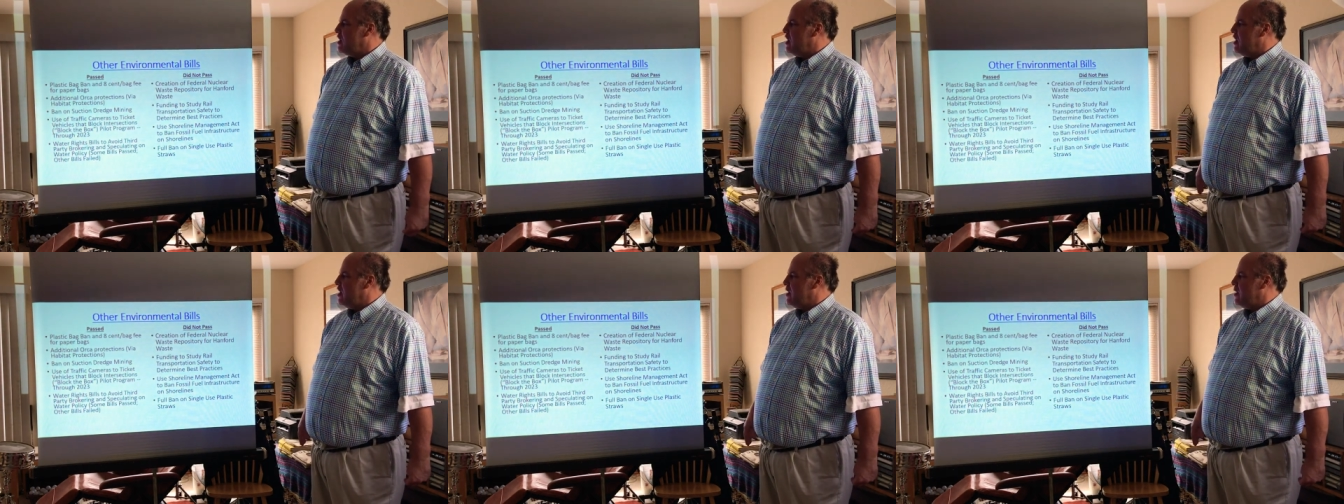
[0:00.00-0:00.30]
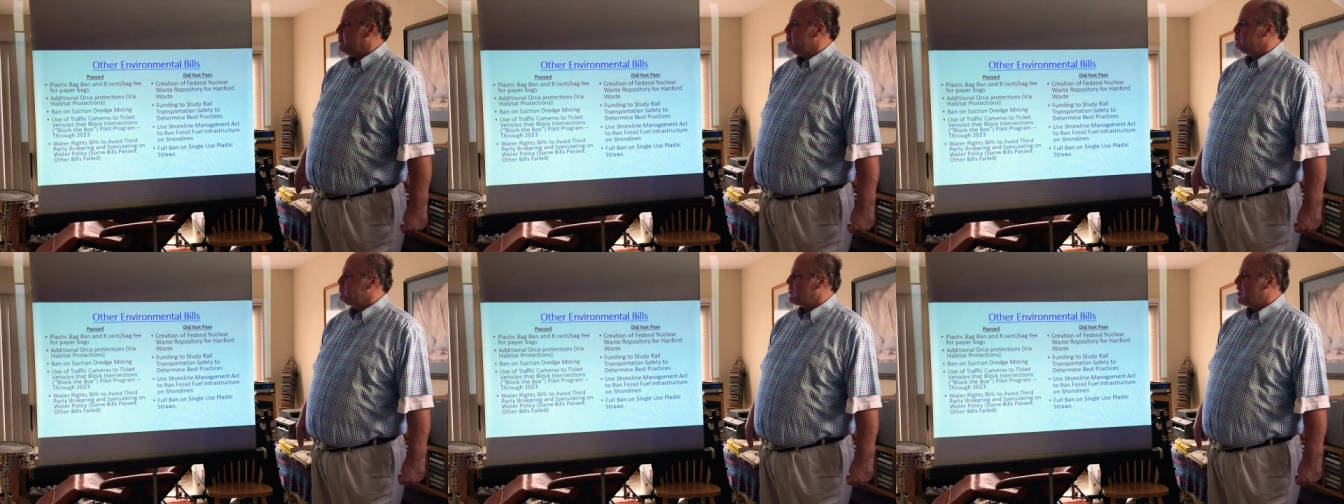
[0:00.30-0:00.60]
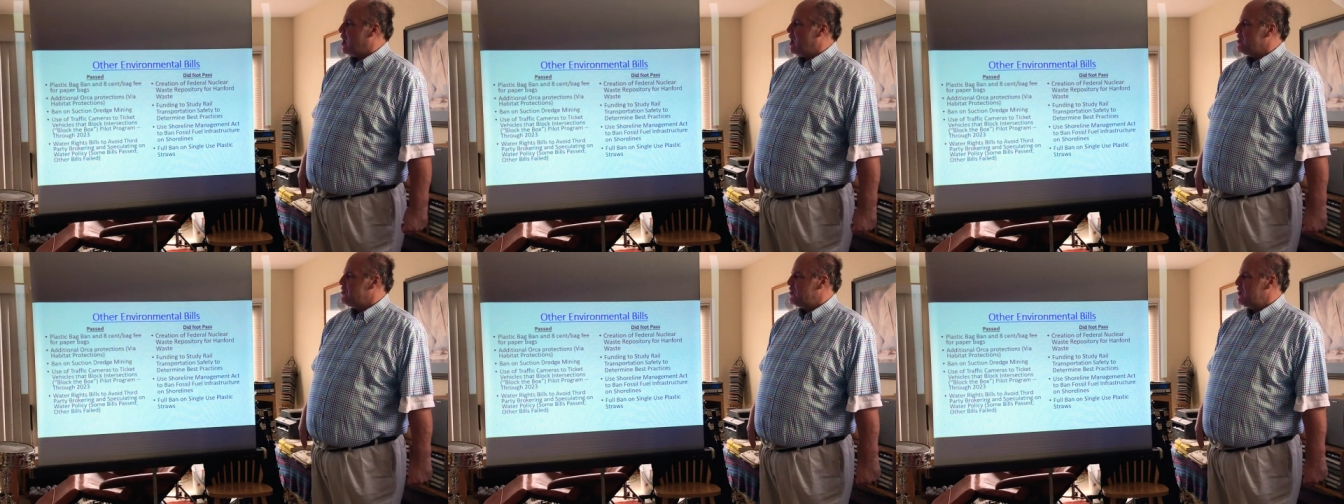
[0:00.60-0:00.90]

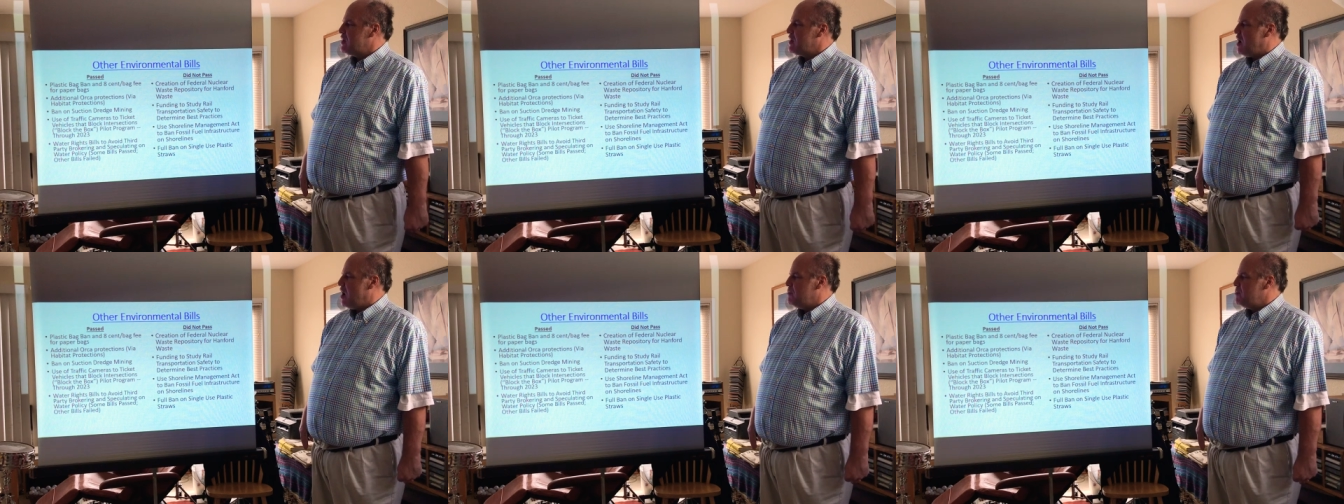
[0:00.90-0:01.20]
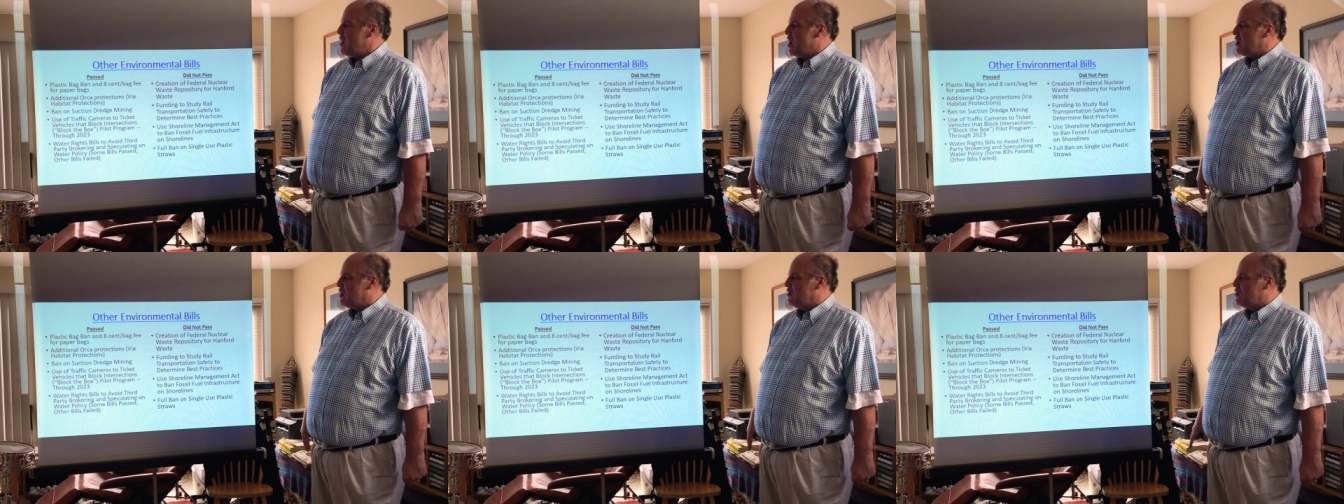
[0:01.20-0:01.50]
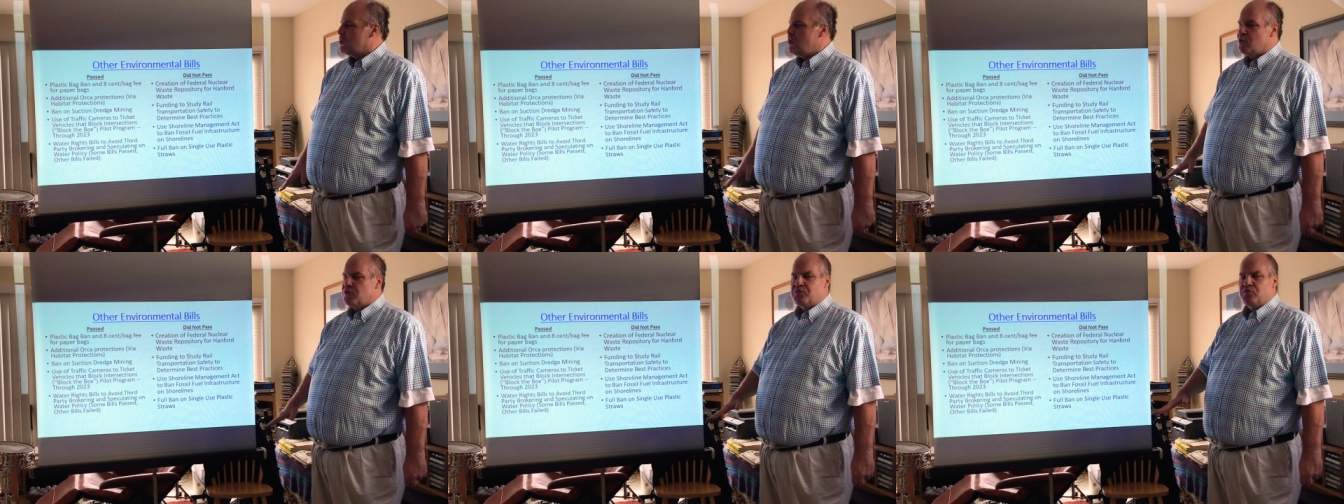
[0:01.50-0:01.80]
I think I'm not
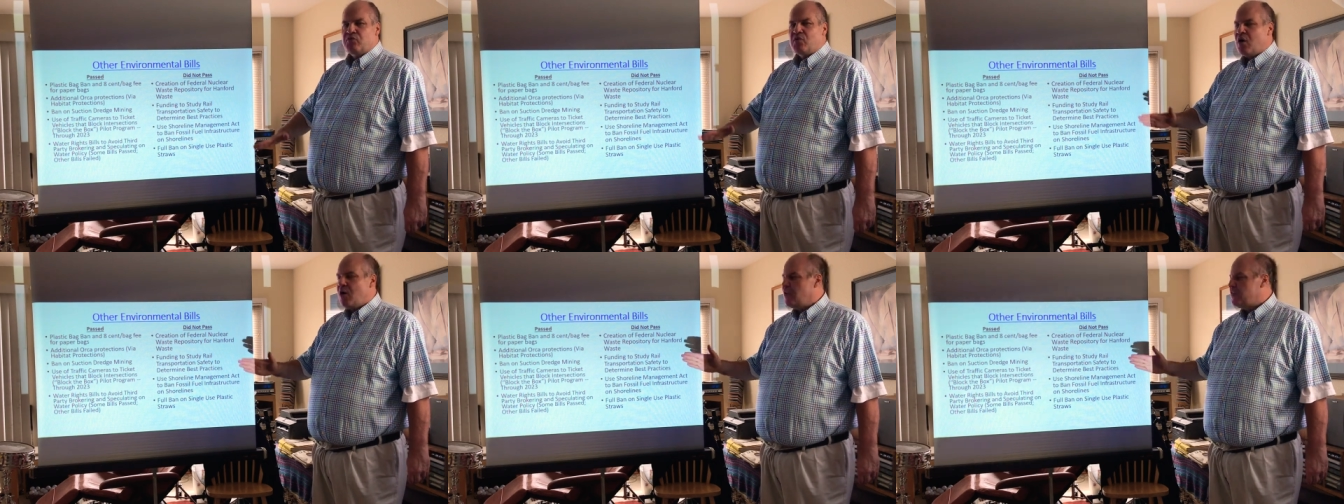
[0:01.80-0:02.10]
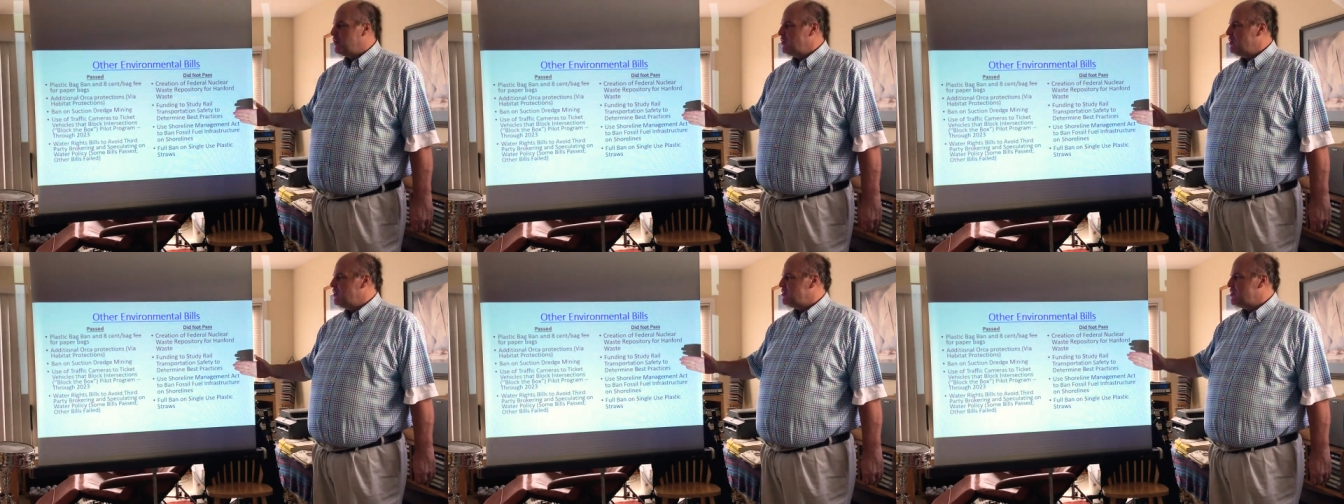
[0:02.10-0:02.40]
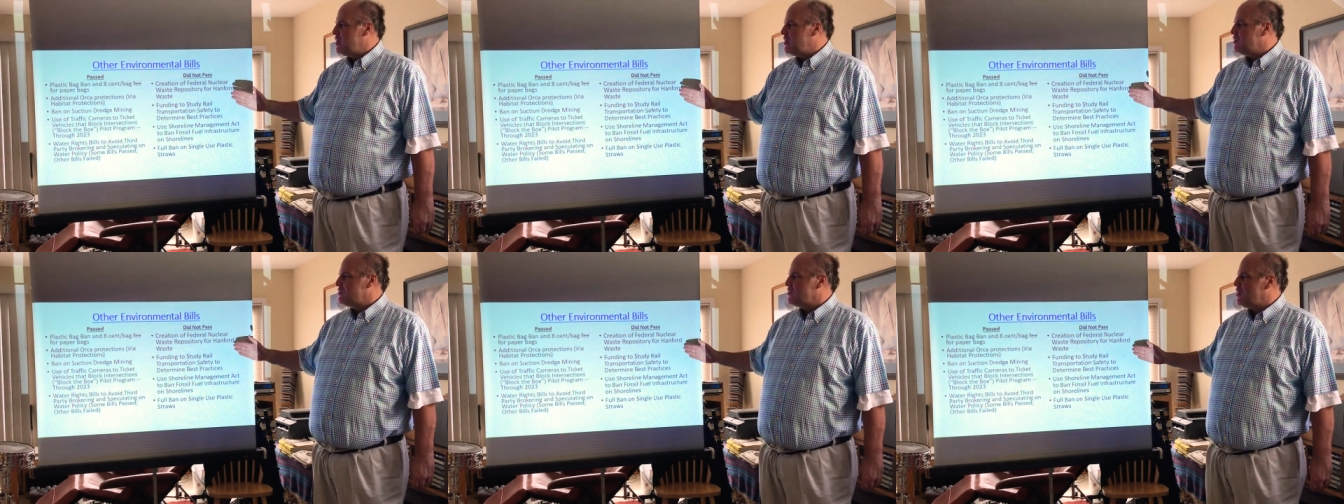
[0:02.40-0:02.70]
going to go through all the
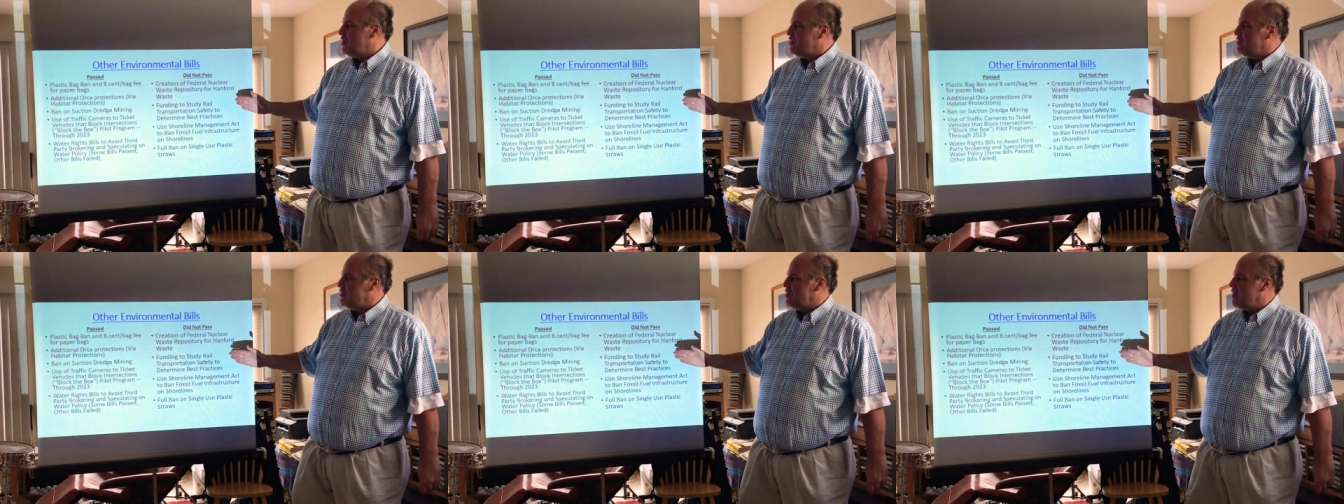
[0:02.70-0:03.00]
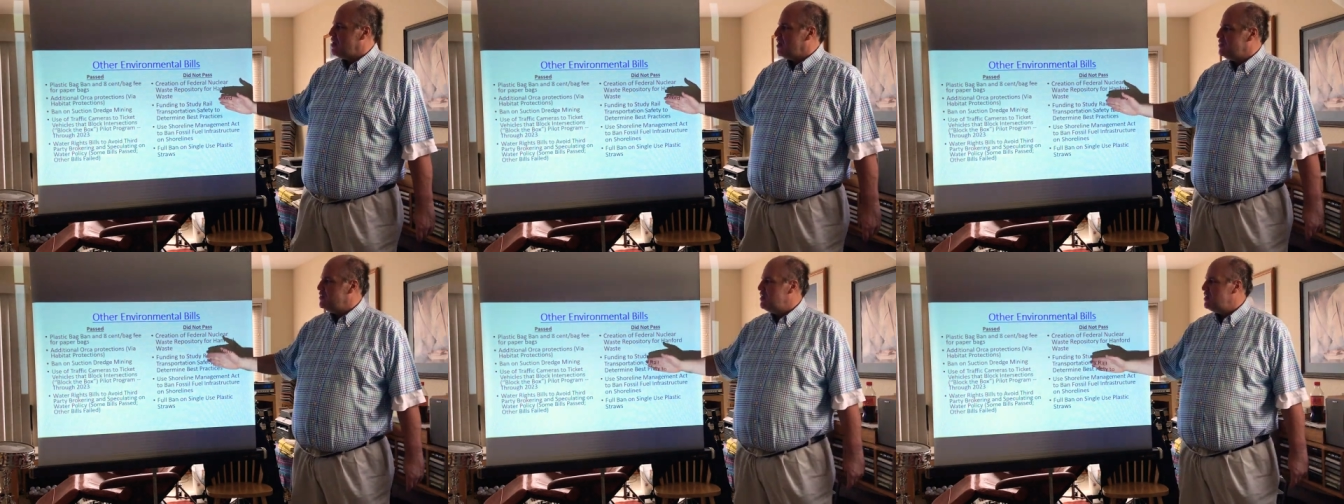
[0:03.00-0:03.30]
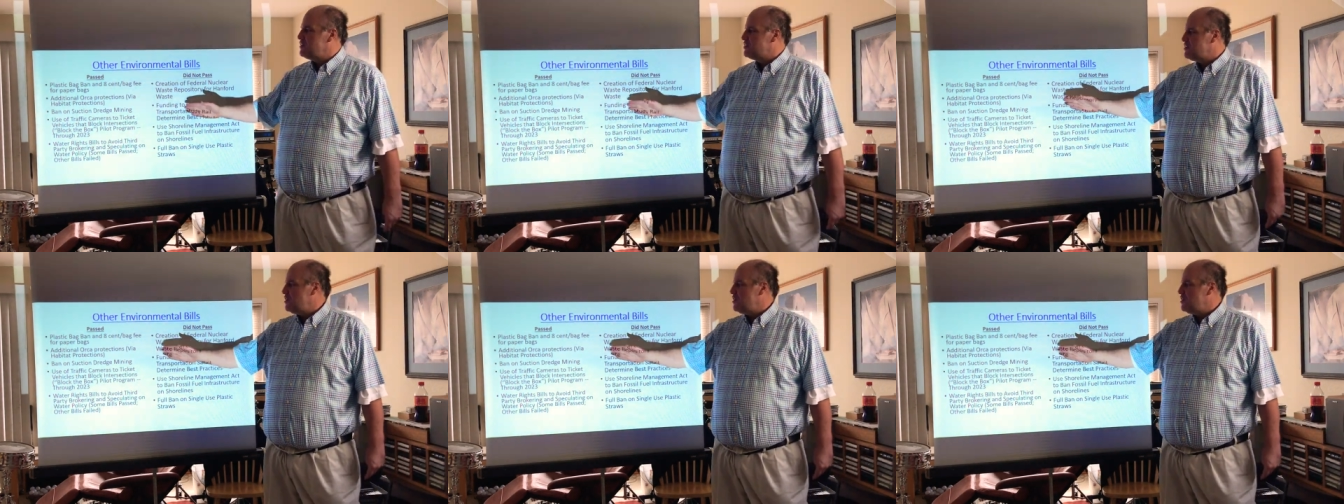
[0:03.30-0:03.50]
details on this.